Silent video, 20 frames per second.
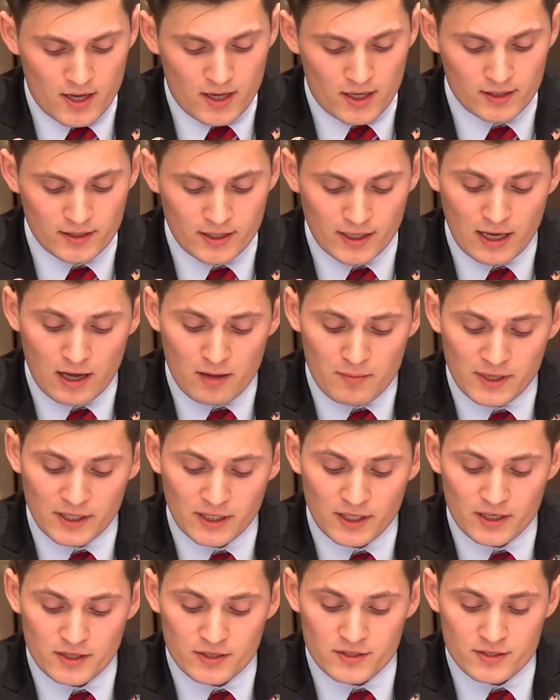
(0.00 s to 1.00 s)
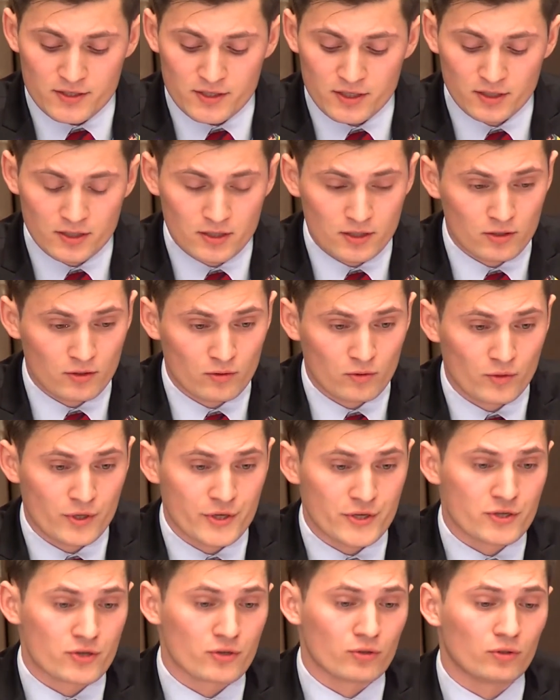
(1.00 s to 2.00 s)
in the coming years,
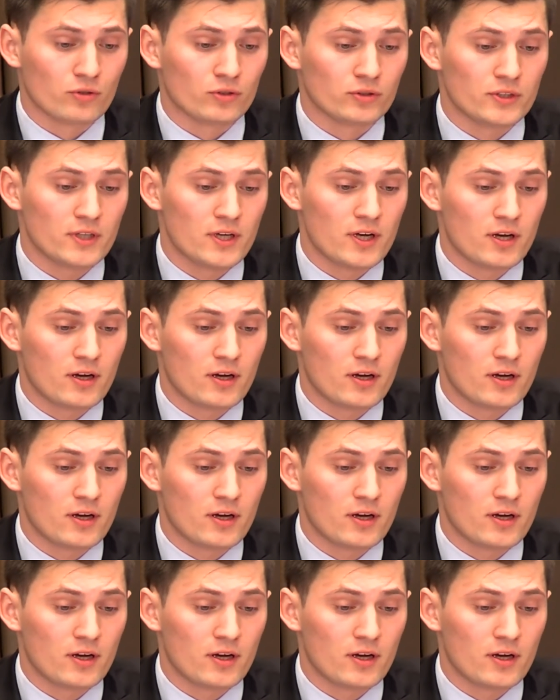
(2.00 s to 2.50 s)
we should